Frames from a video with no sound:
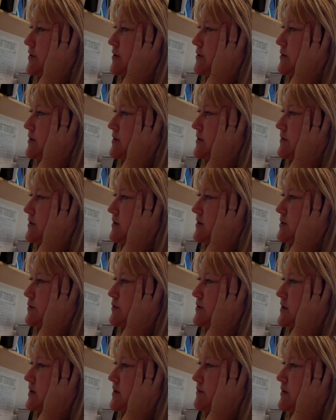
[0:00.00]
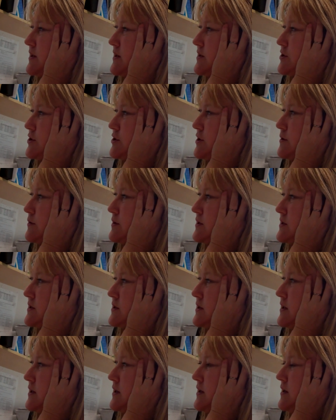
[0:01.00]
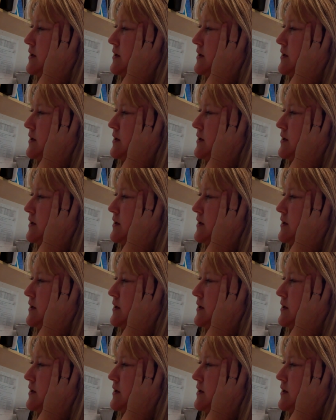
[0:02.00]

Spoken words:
you, I don't think this one's going to be able to show us,